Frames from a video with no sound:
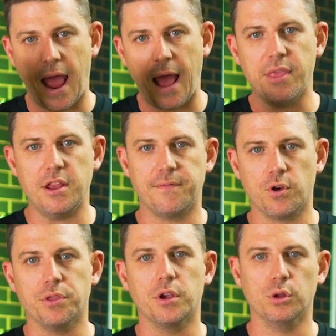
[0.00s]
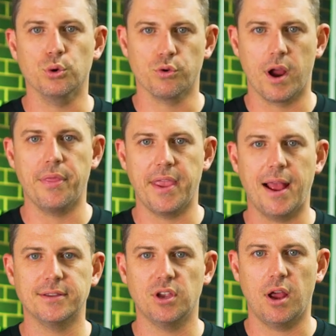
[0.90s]
and then you've got the glue around the
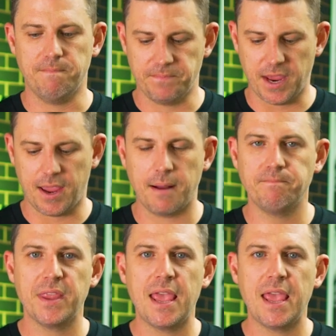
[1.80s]
outside, okay?